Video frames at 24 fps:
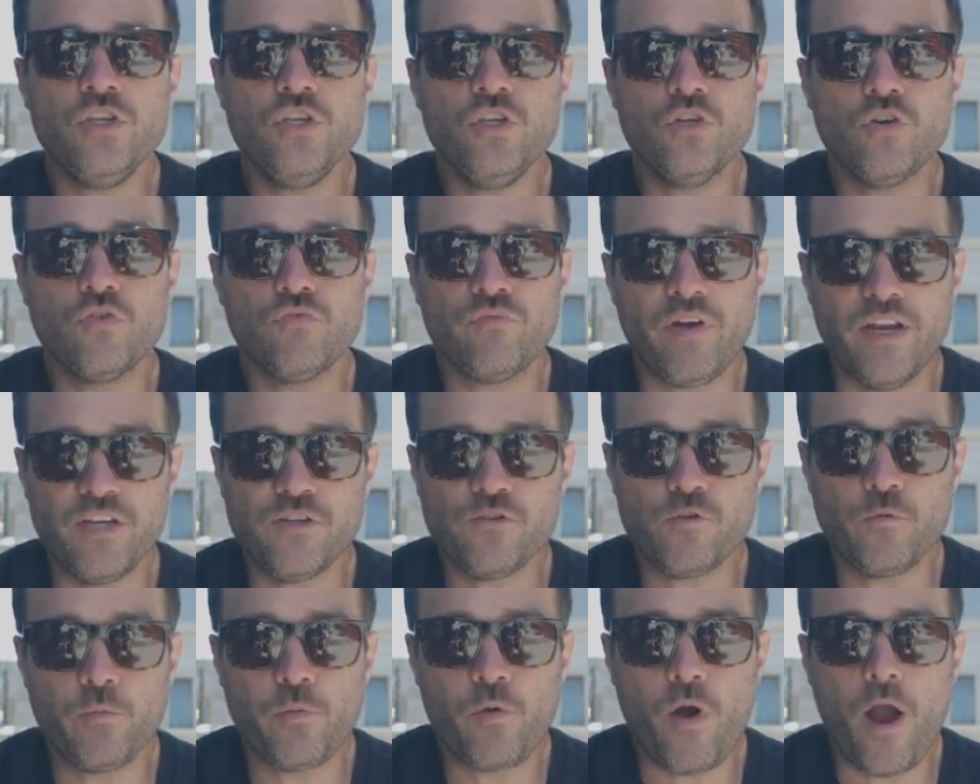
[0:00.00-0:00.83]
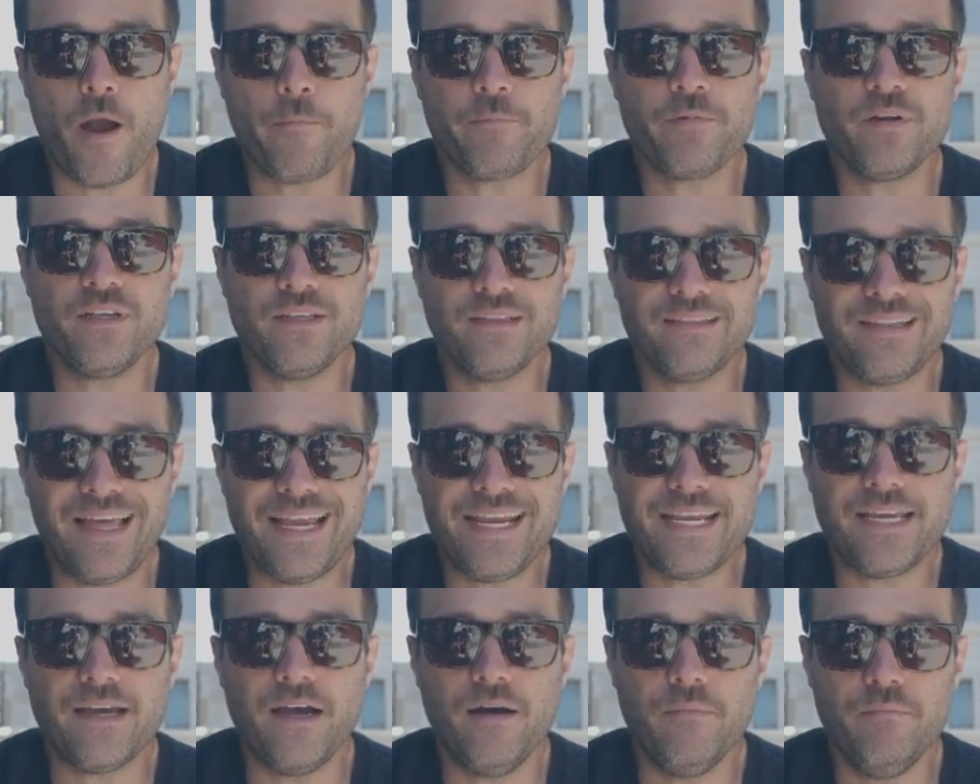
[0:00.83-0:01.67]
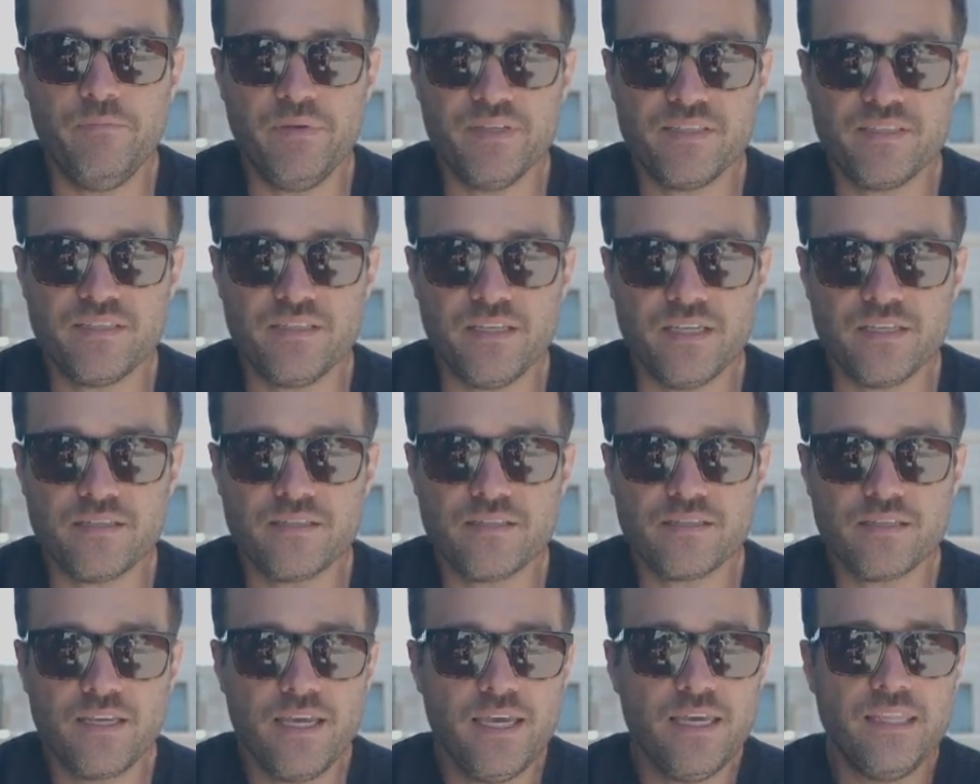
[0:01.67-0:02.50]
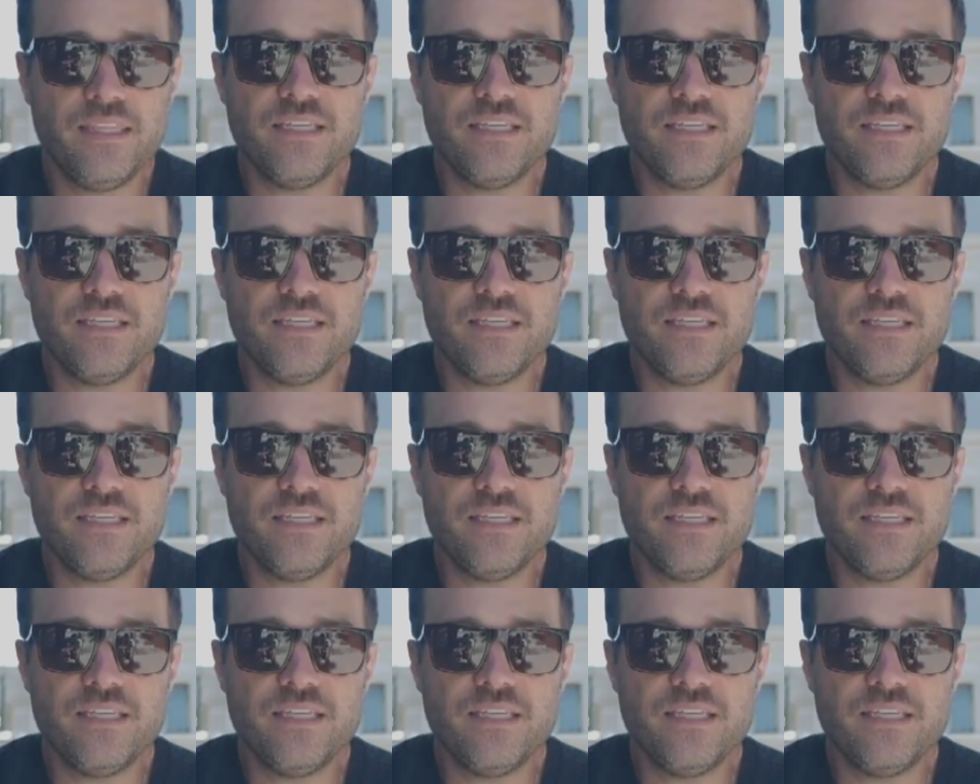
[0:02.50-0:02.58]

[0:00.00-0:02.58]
your rental property like a business.